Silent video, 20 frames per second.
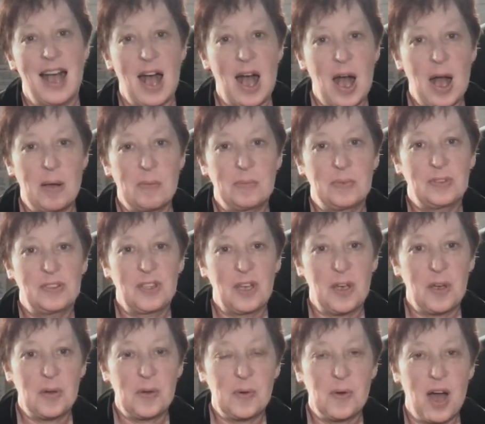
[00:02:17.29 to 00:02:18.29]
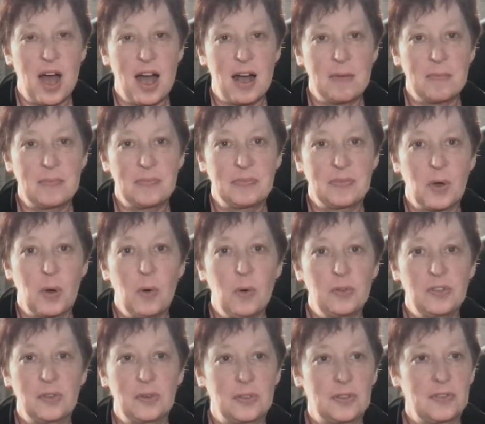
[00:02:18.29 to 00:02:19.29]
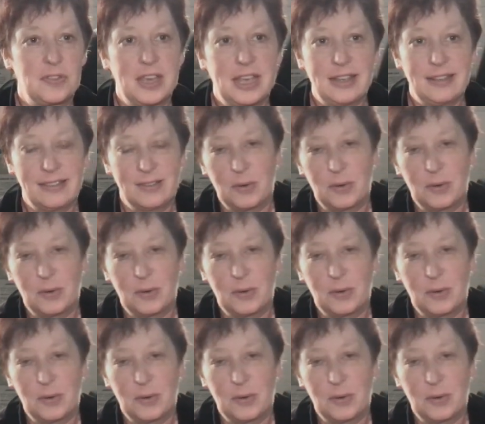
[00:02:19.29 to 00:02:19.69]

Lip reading: All sorts of things